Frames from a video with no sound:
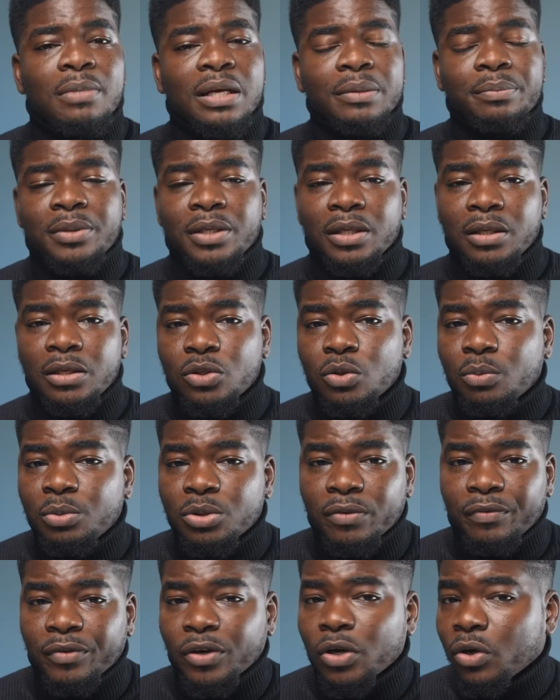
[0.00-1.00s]
might be a little
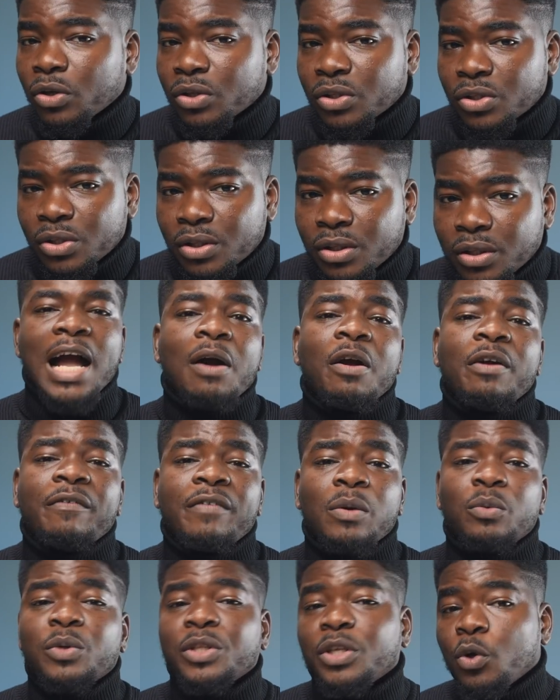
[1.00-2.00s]
bit of a concern.
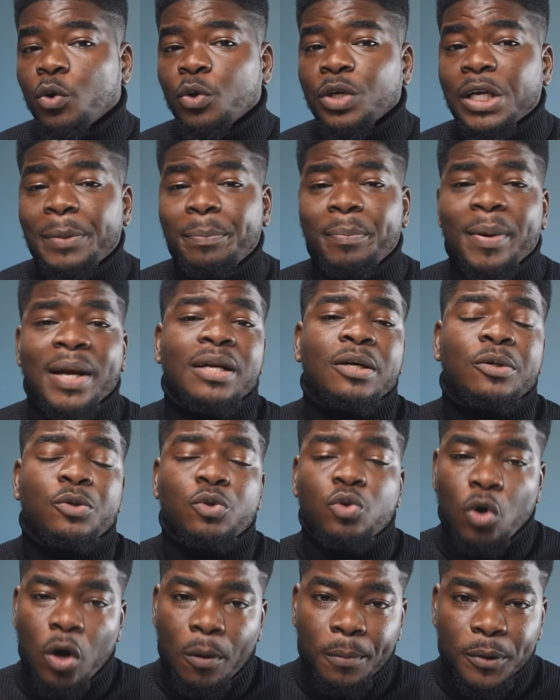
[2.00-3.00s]
However, with the OLED panel,
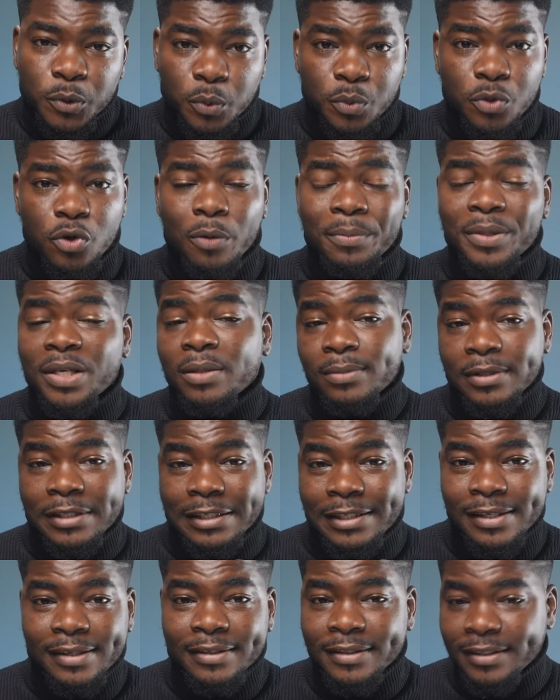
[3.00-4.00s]
you almost will not be able to
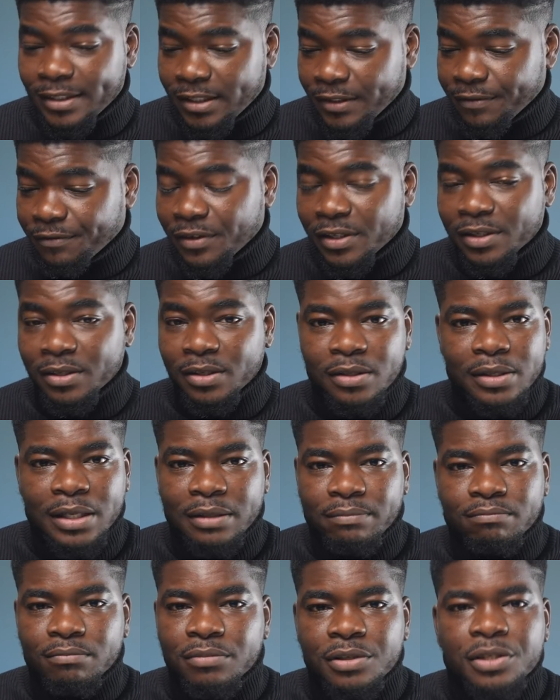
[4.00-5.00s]
tell the difference,
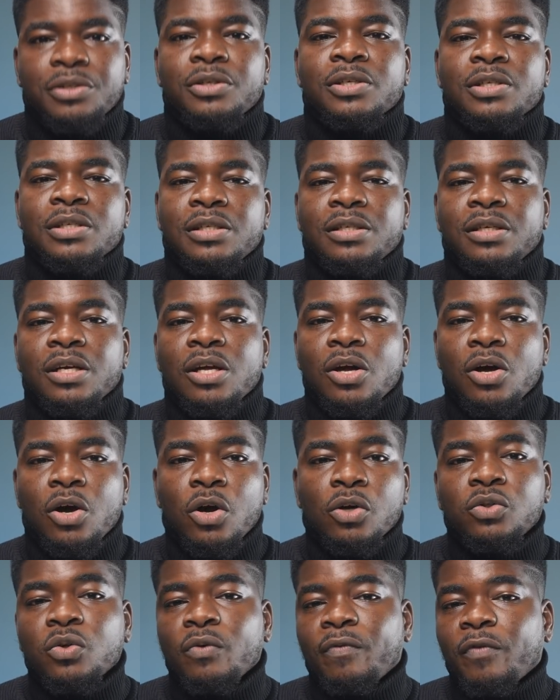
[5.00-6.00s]
like seriously.
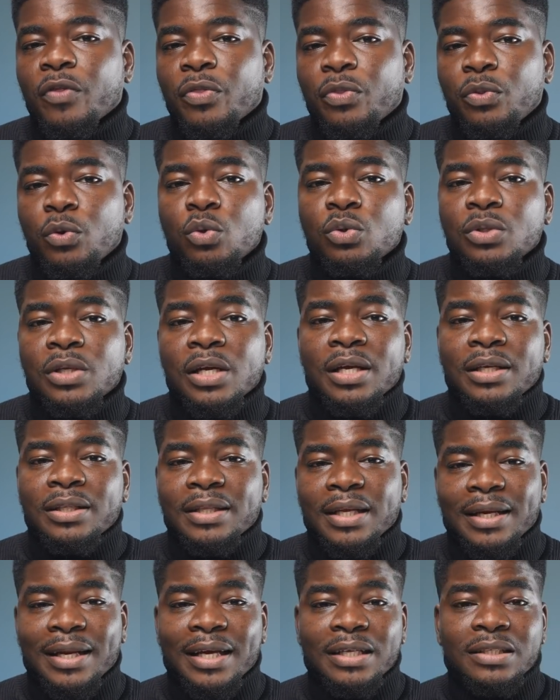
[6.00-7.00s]
Also, for those
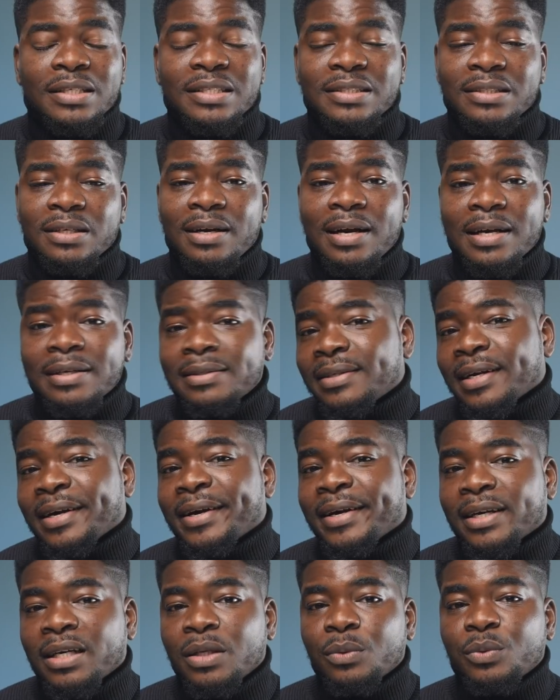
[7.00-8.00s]
that like to interact
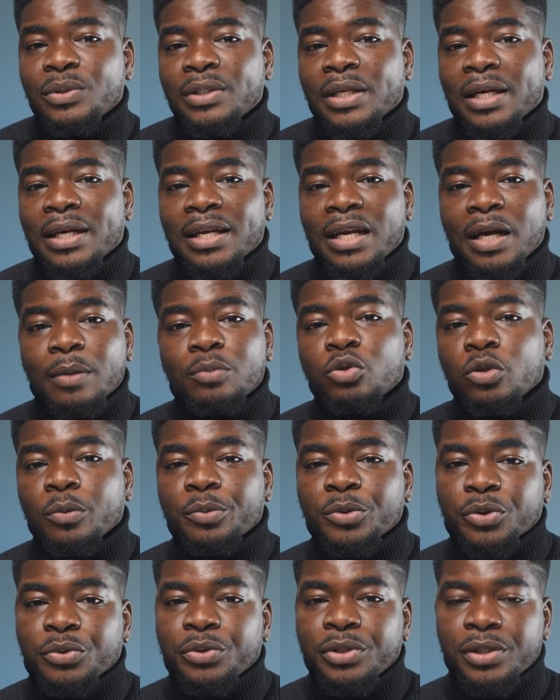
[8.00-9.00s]
directly with their laptop
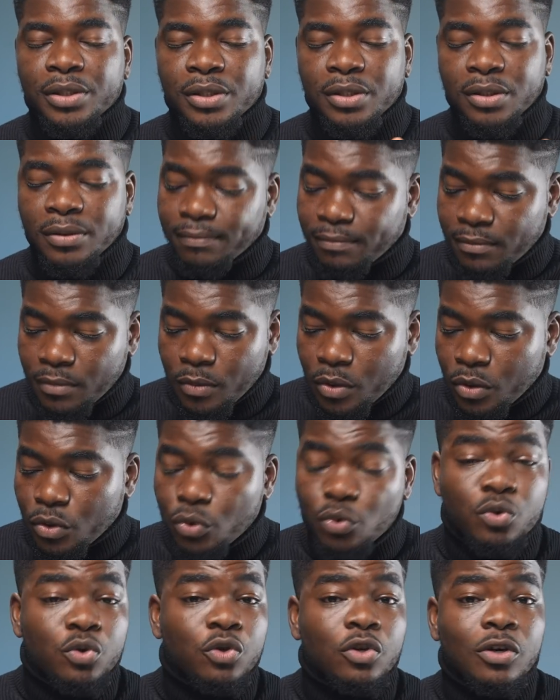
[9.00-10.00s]
screens,
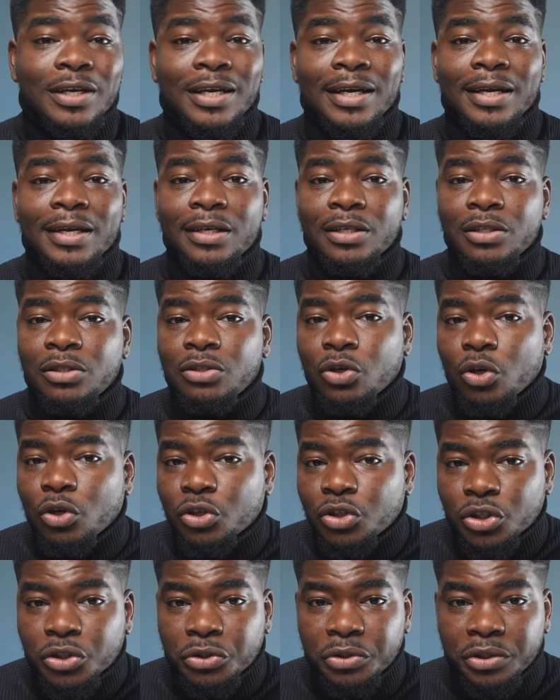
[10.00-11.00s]
you do not get a
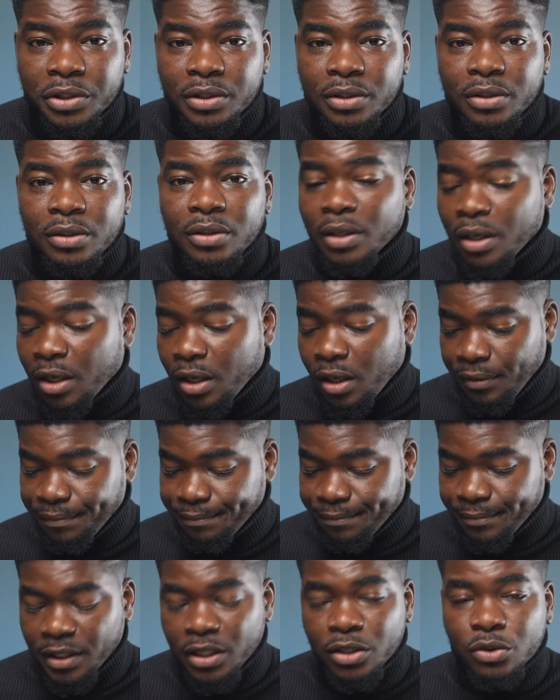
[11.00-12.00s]
touchscreen.
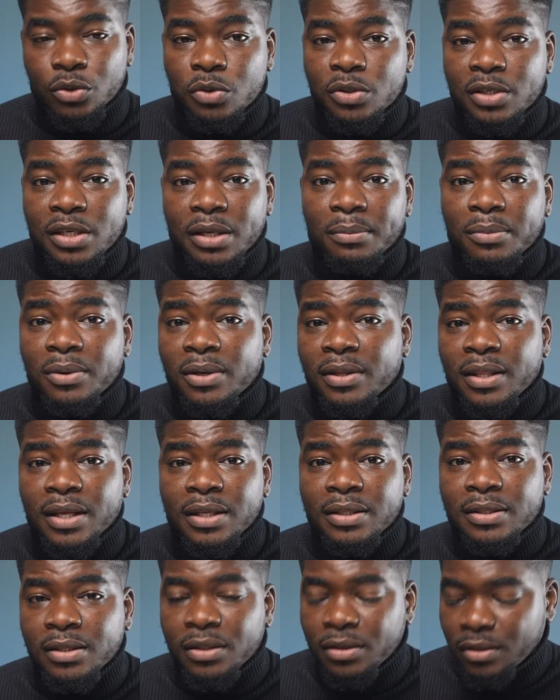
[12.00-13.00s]
ASUS Zenbook
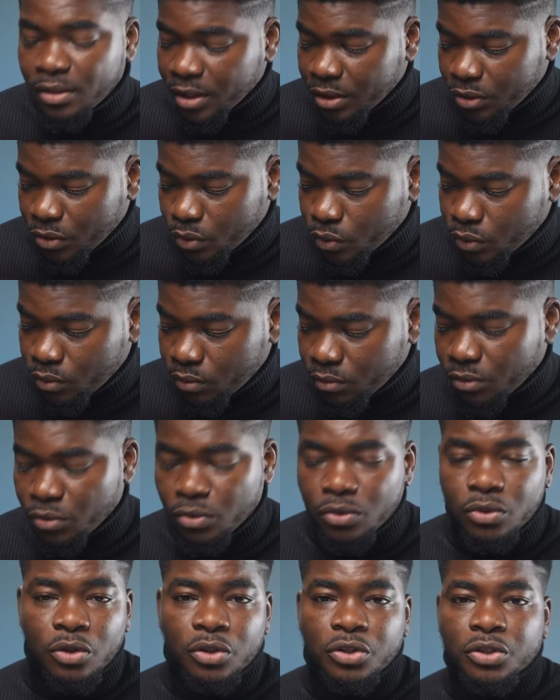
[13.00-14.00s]
13, there's no
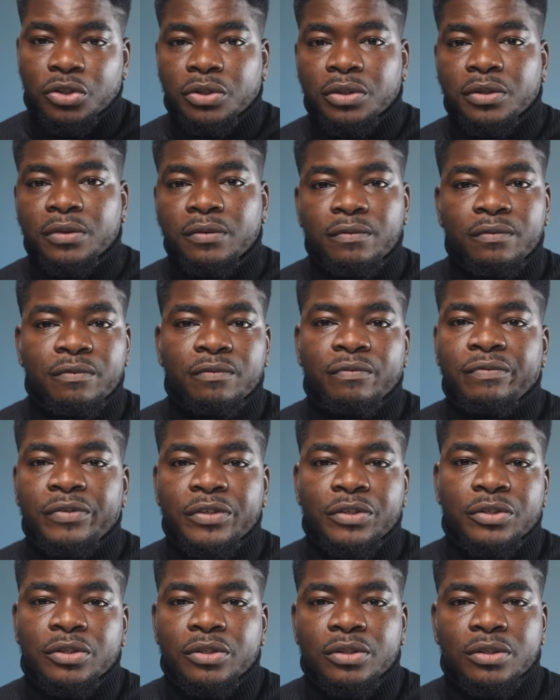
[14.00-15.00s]
touchscreen
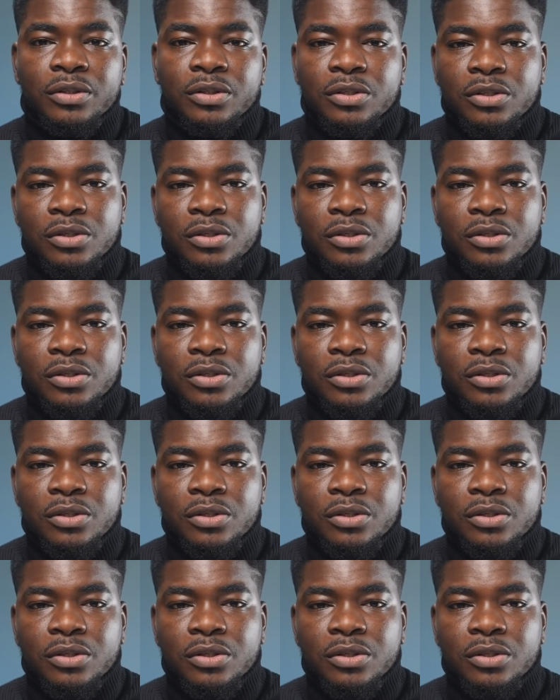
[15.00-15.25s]
features.